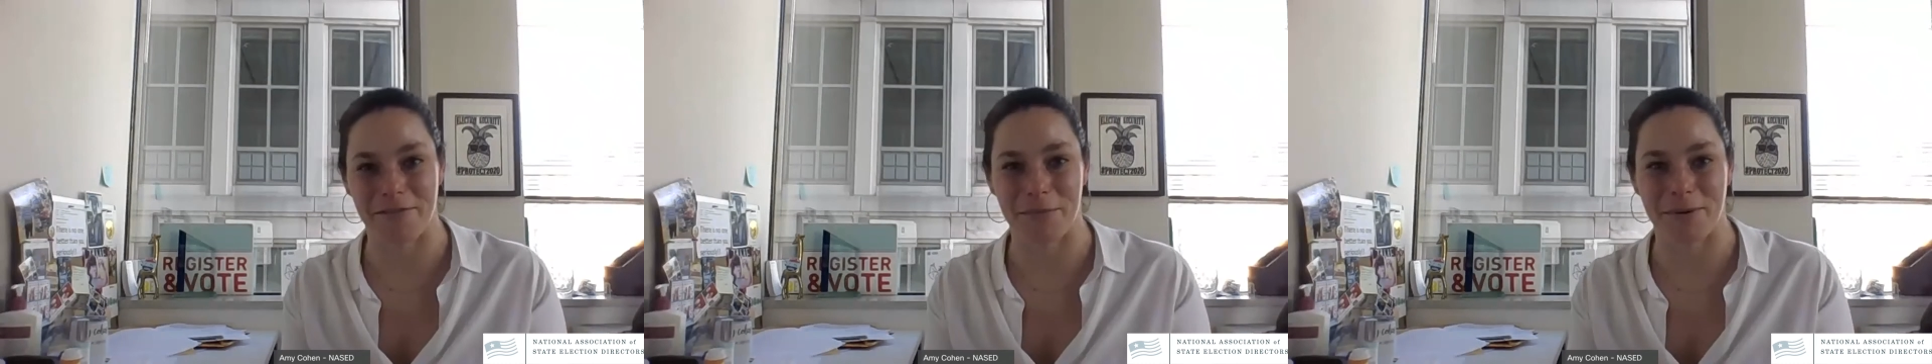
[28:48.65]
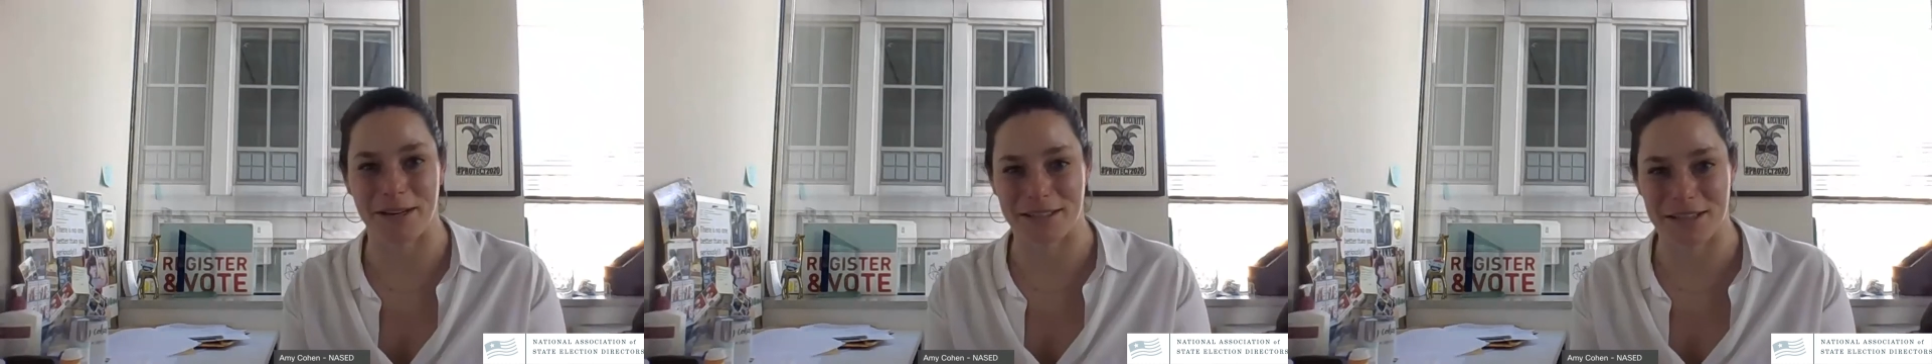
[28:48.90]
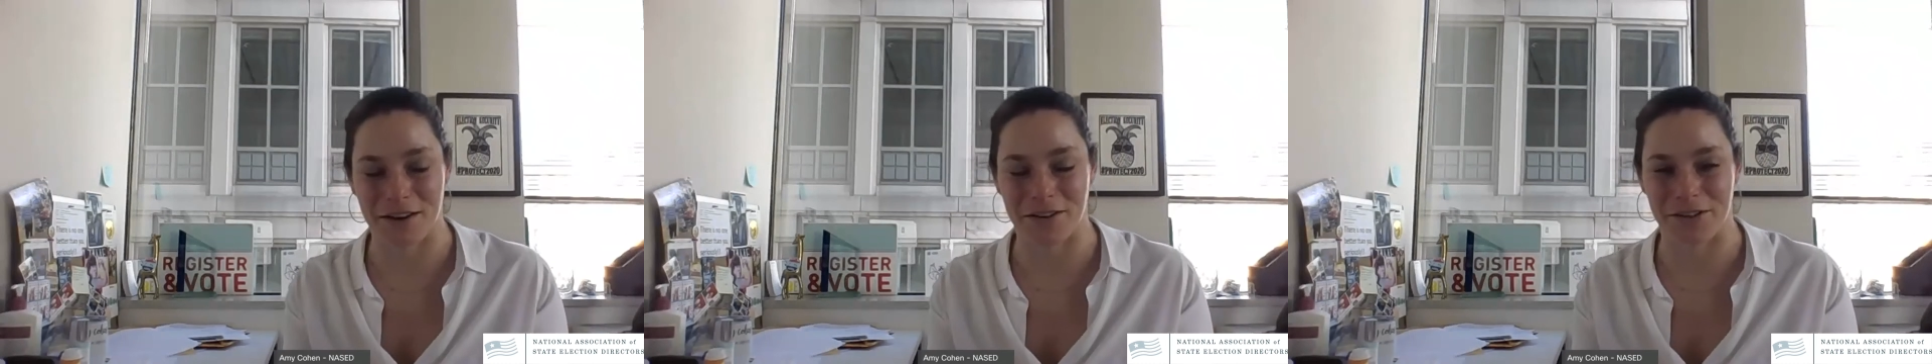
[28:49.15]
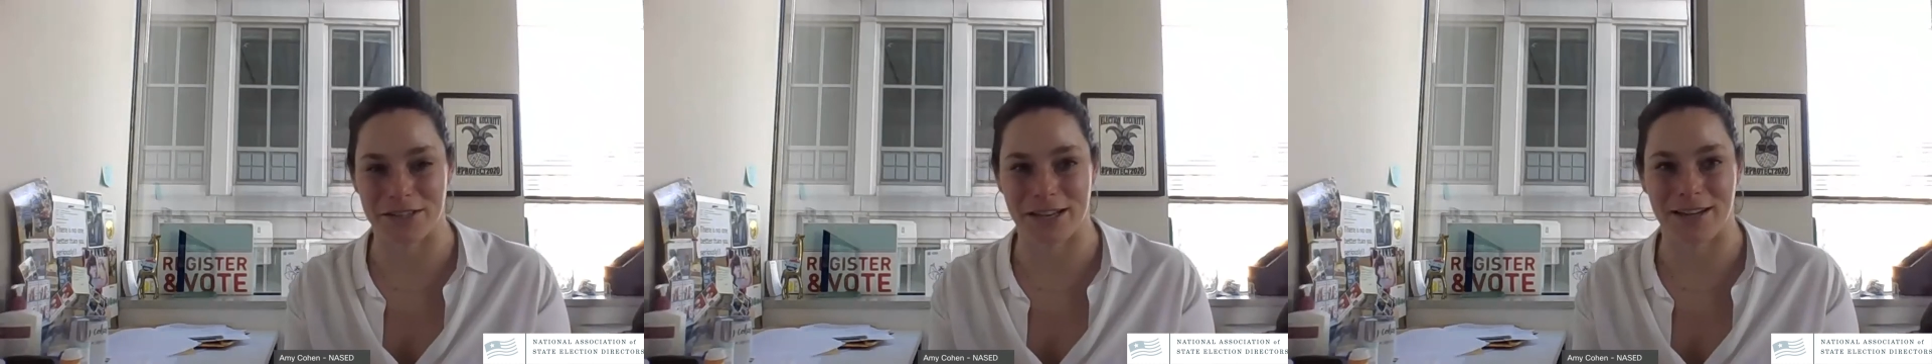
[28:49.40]
everybody to
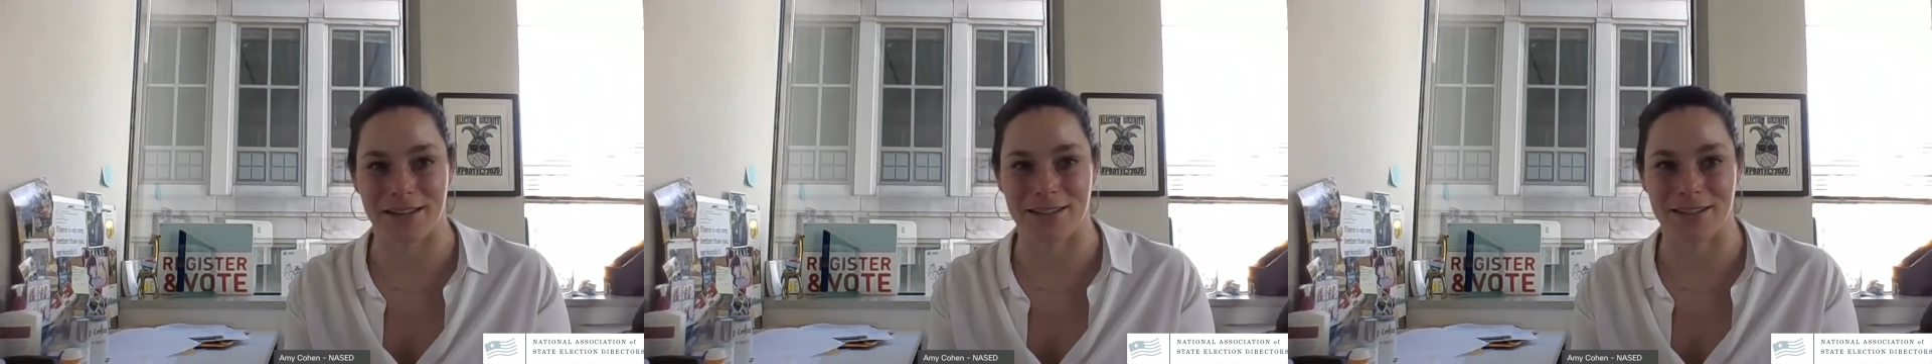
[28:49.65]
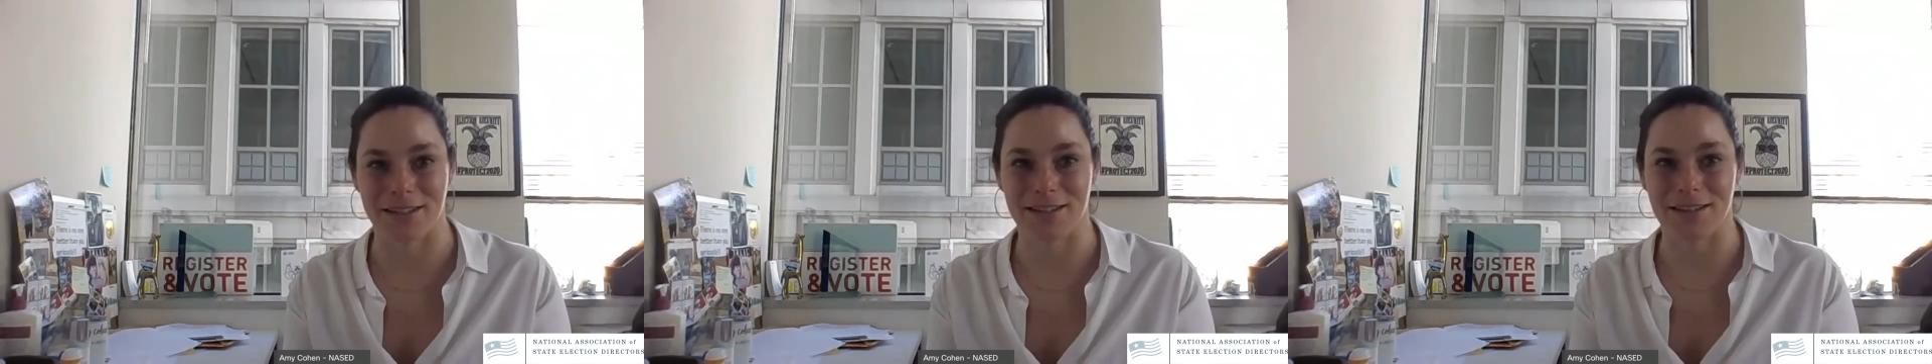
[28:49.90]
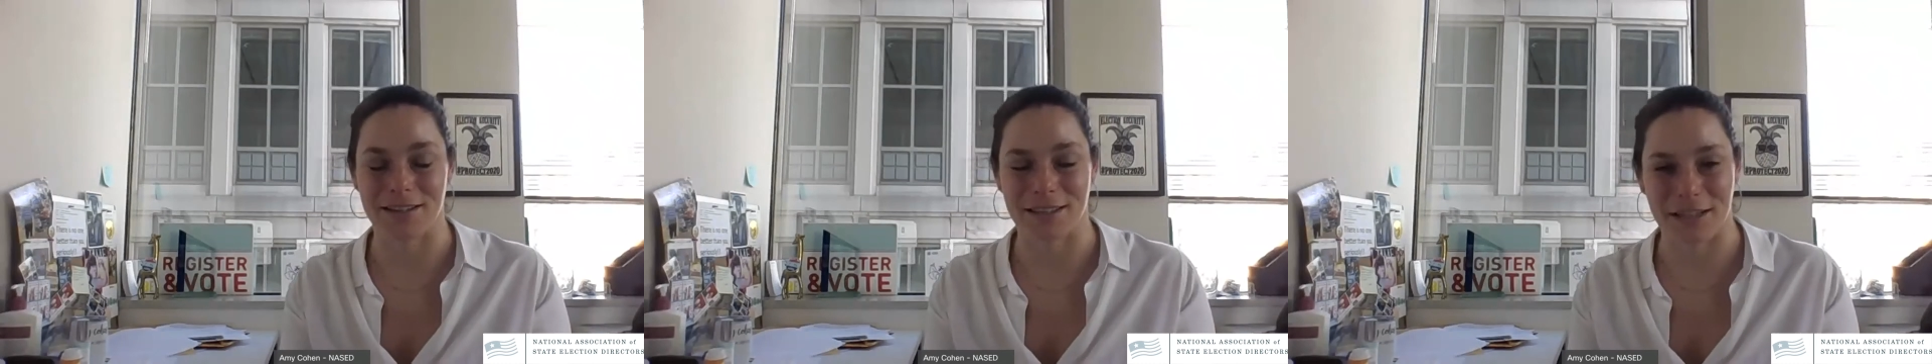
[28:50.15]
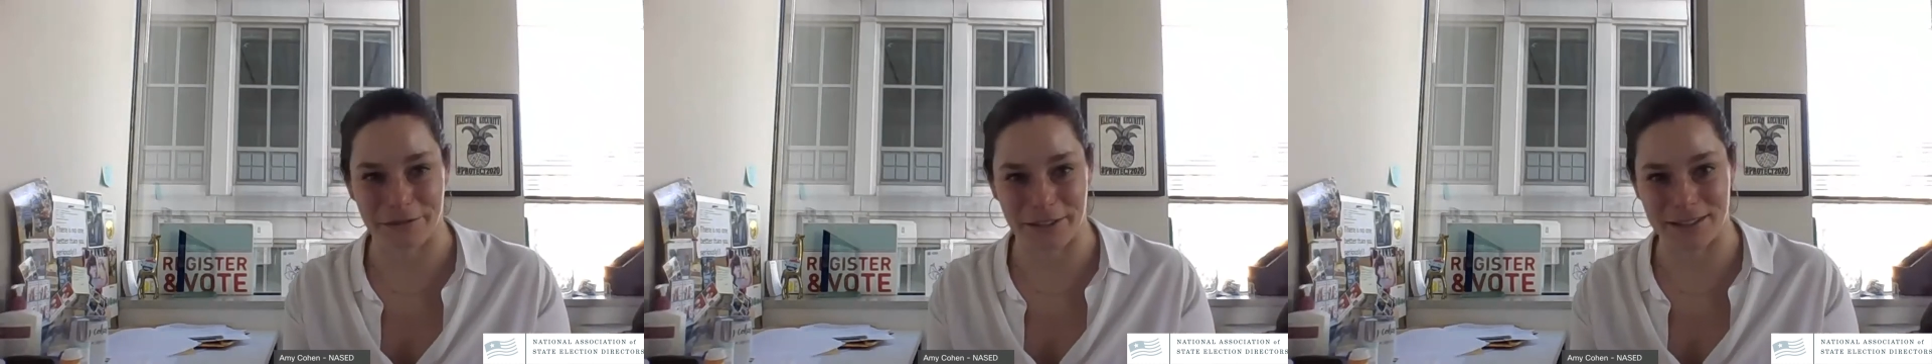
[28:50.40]
understand
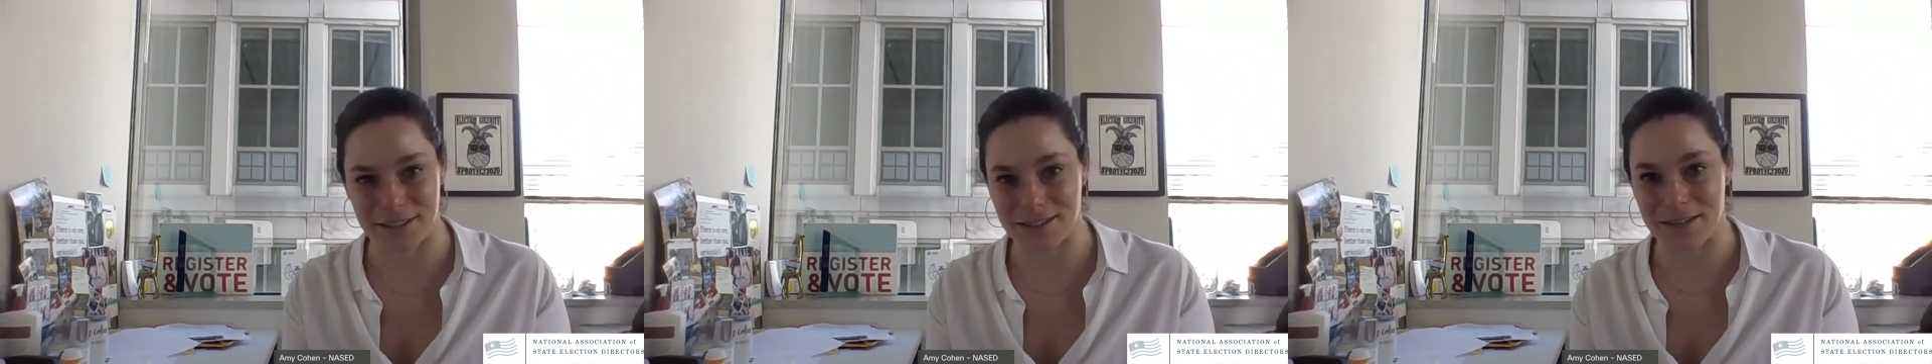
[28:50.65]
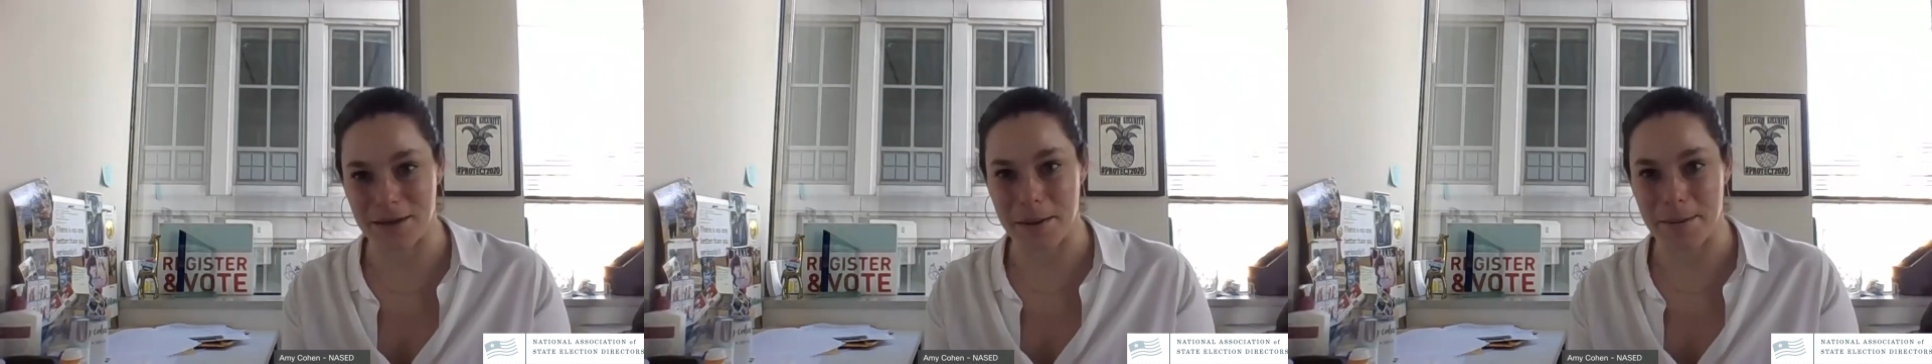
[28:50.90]
the difference.